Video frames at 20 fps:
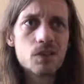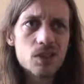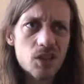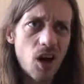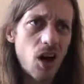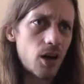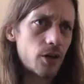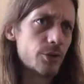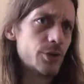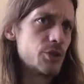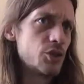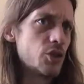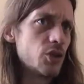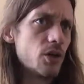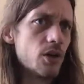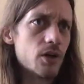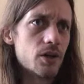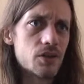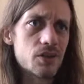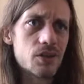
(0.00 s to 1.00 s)
Concrete
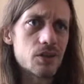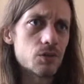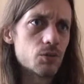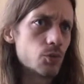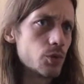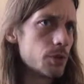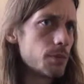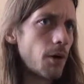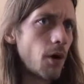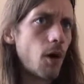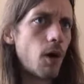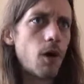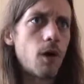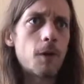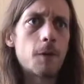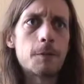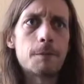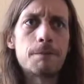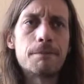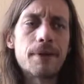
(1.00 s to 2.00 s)
chunks and
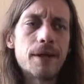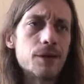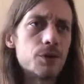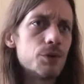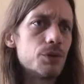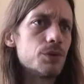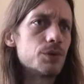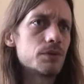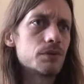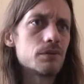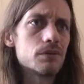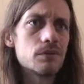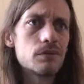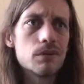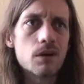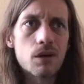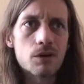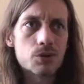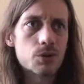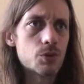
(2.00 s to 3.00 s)
rebar and metal and
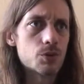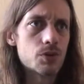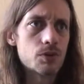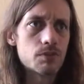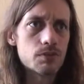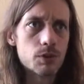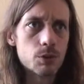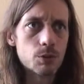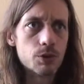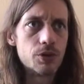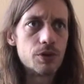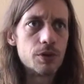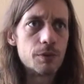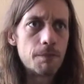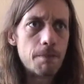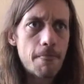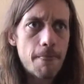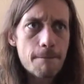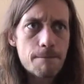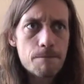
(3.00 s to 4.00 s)
all sorts of debris,
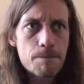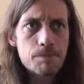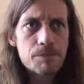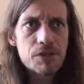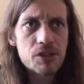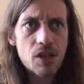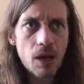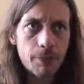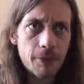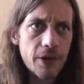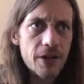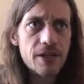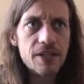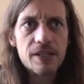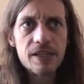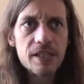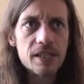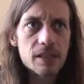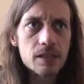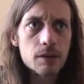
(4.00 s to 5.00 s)
and
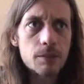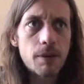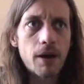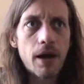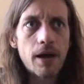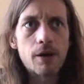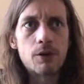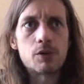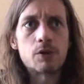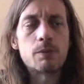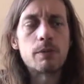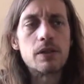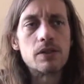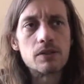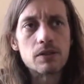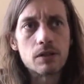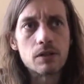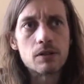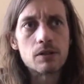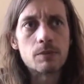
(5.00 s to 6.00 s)
separated it into piles
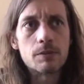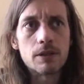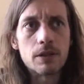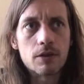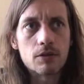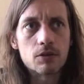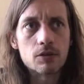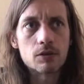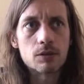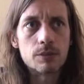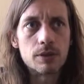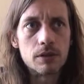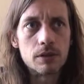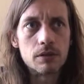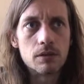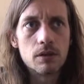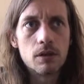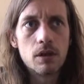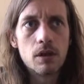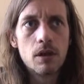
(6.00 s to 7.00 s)
based on its potential to
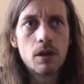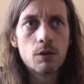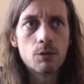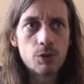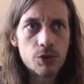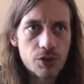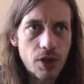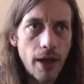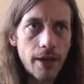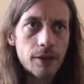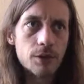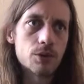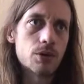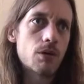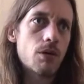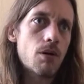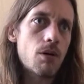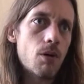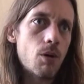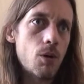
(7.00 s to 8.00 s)
be recycled.
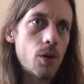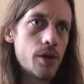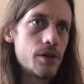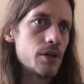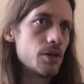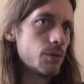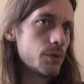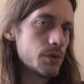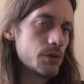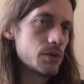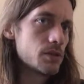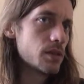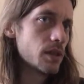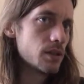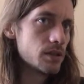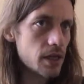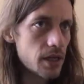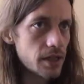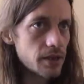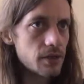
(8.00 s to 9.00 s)
Our whole idea was,
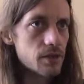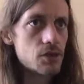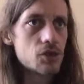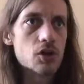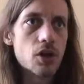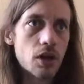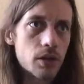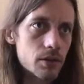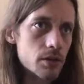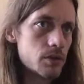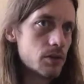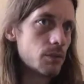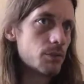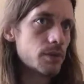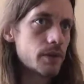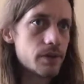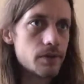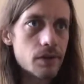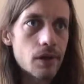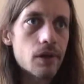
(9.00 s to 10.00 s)
instead of taking this junk to
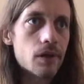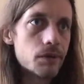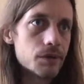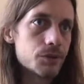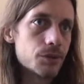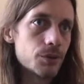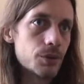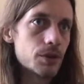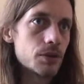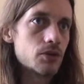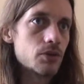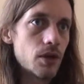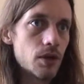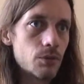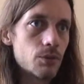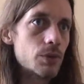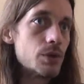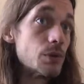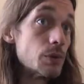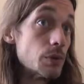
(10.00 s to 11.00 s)
someplace else, we were going to try
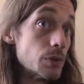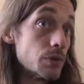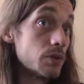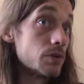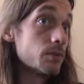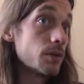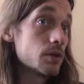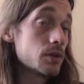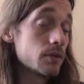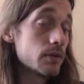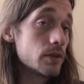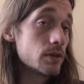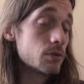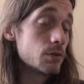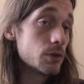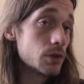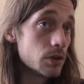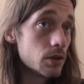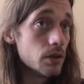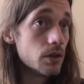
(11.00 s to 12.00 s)
and reuse as much of it
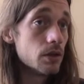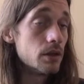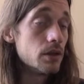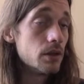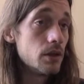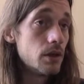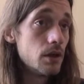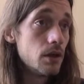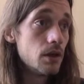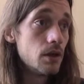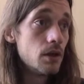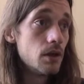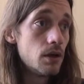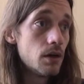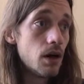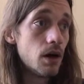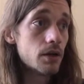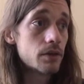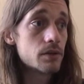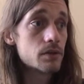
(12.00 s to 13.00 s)
as we could
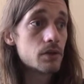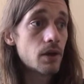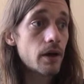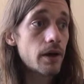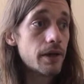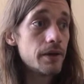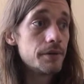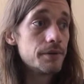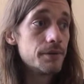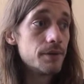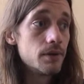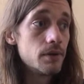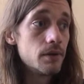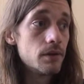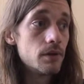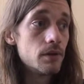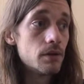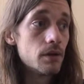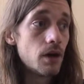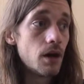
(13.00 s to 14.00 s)
on the site.
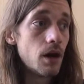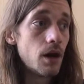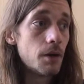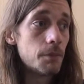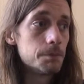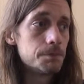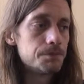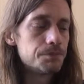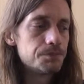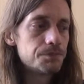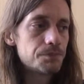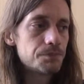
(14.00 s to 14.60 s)
And